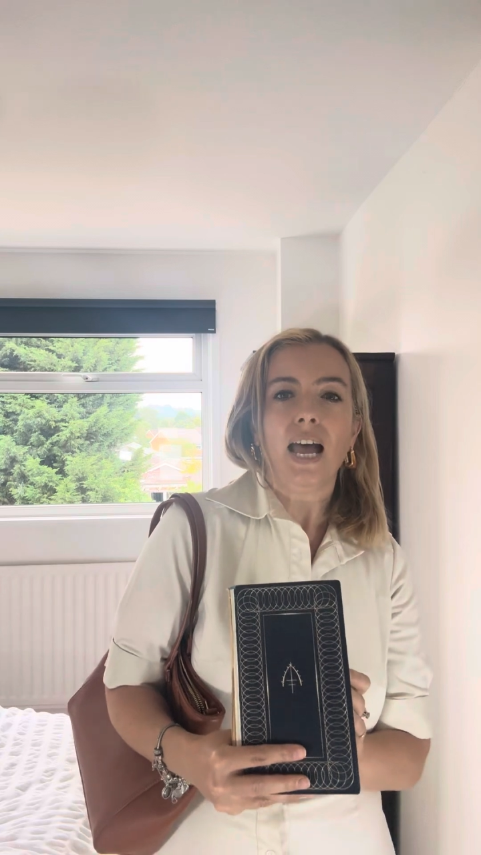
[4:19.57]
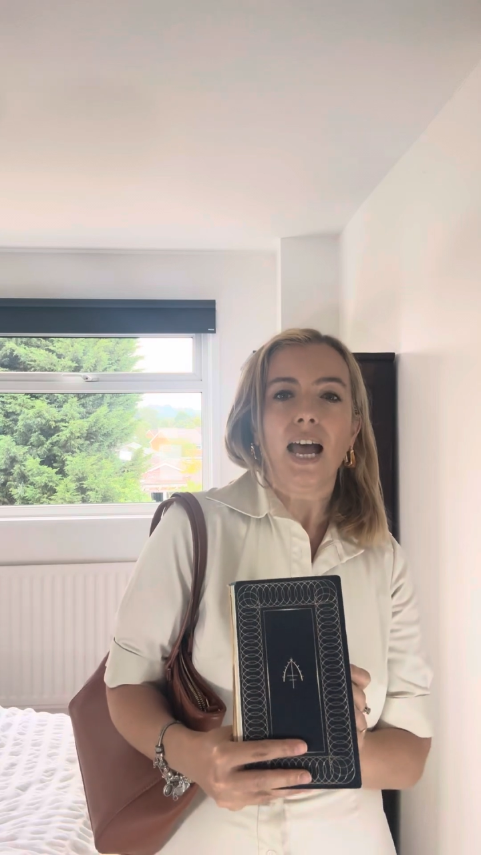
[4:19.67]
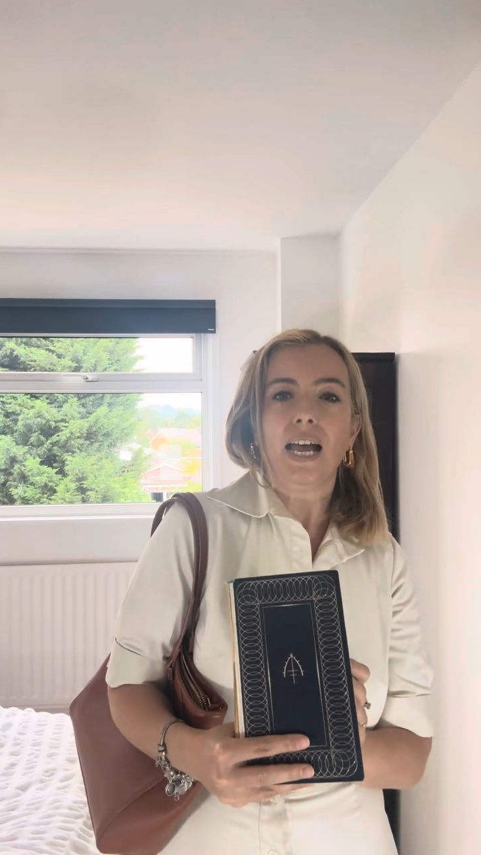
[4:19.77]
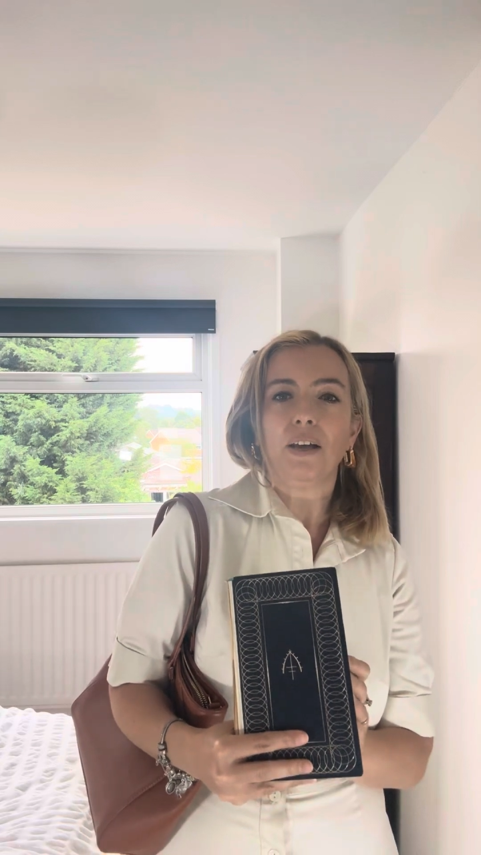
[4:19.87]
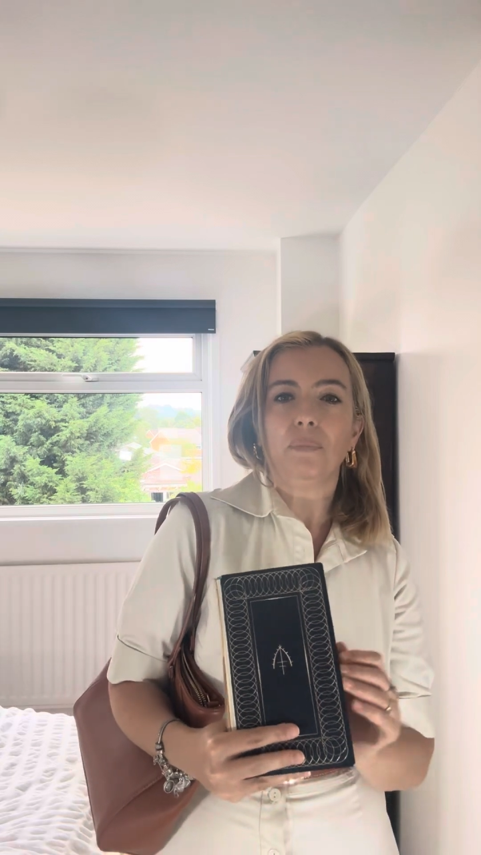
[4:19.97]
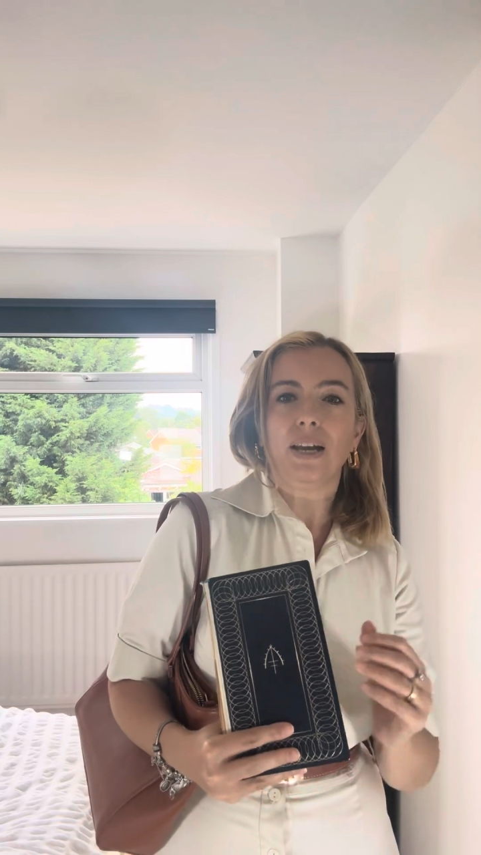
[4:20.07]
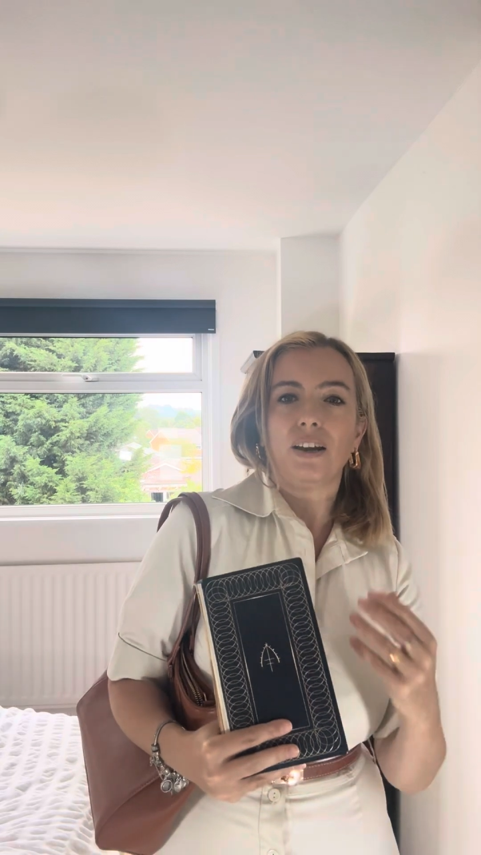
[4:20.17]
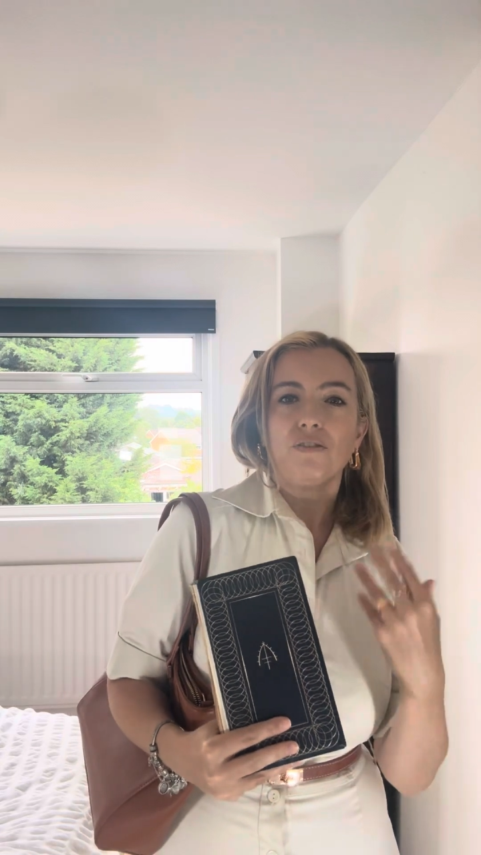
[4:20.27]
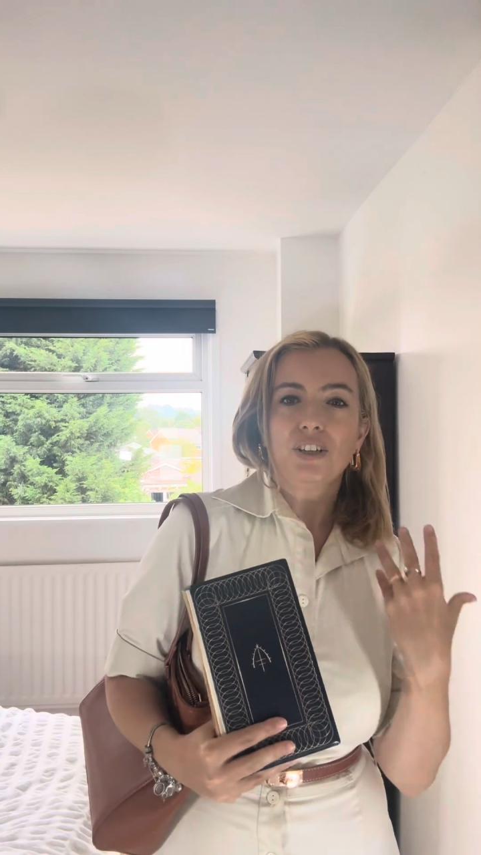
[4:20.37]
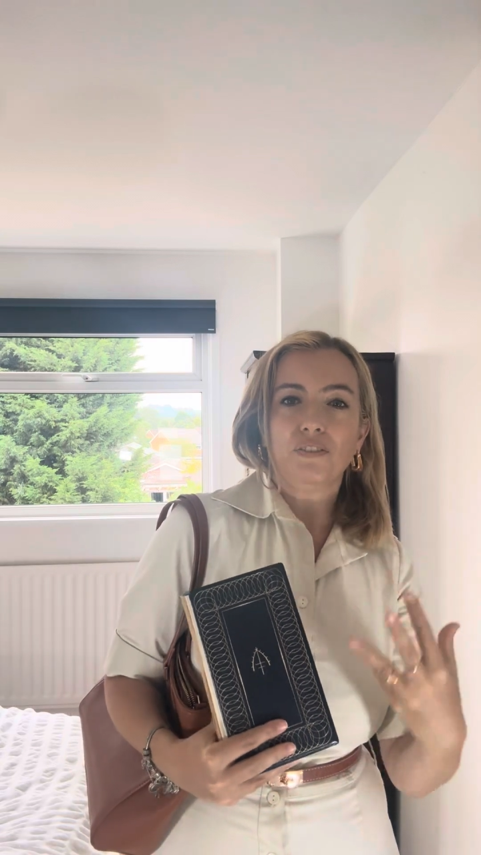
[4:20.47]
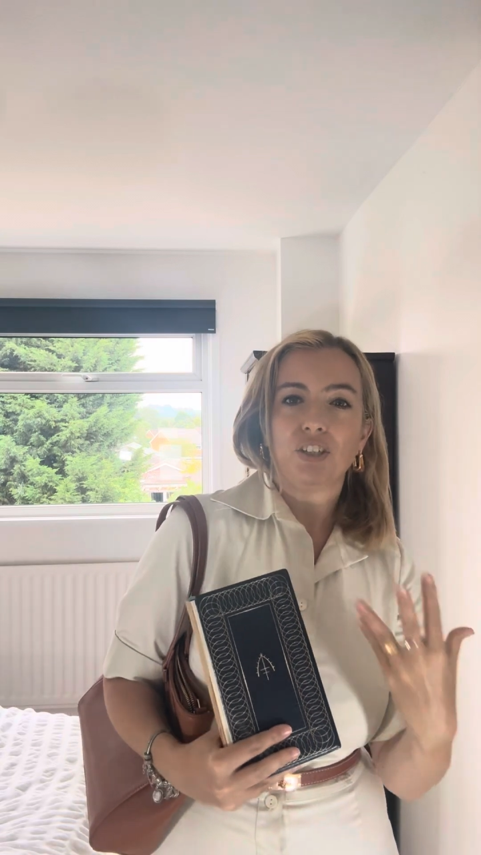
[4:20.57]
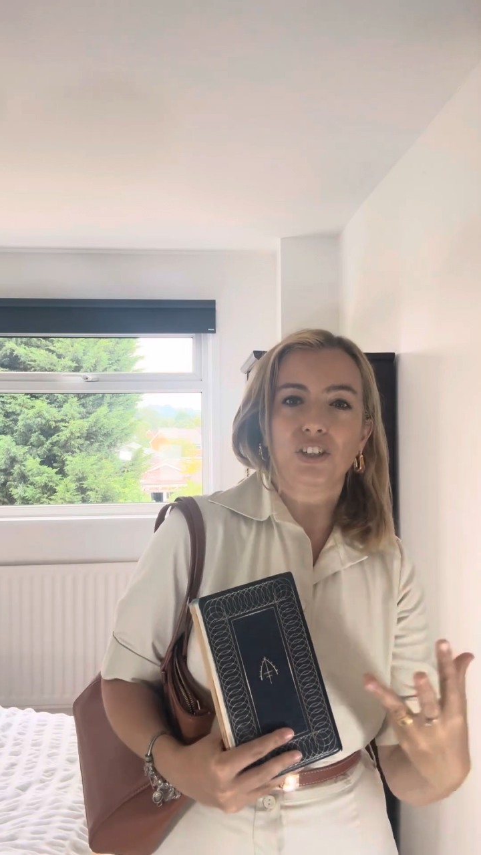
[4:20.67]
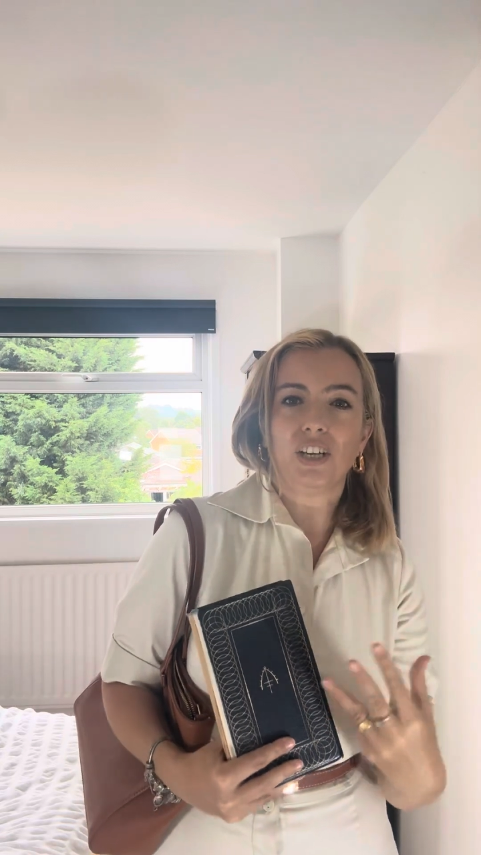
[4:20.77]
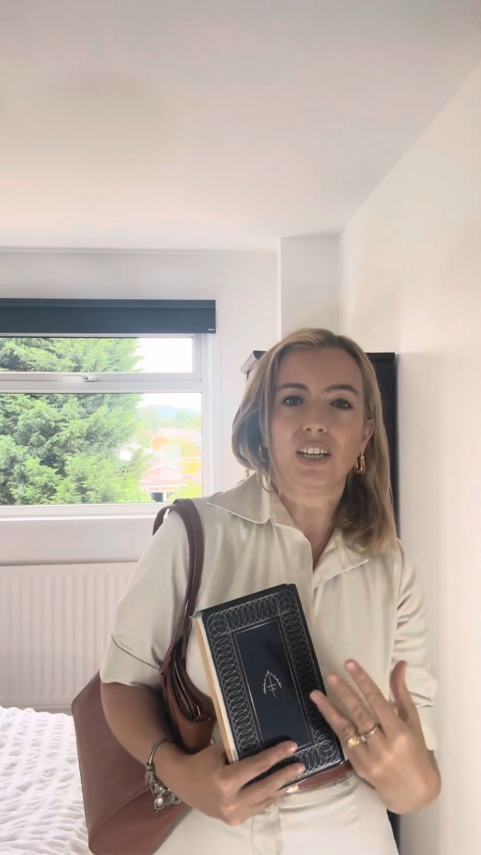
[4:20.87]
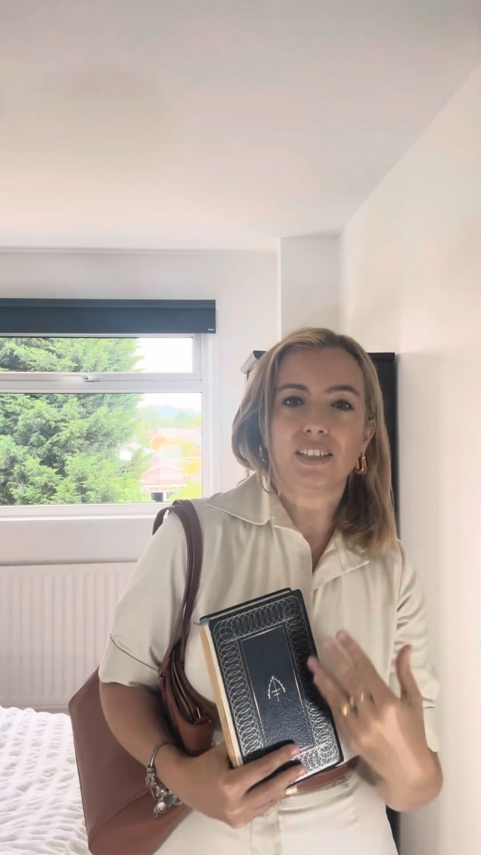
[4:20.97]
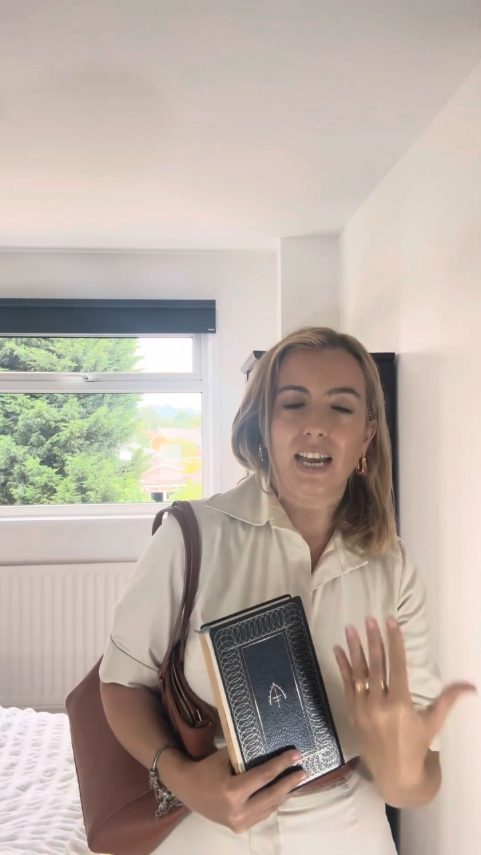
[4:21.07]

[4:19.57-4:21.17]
and I really visualised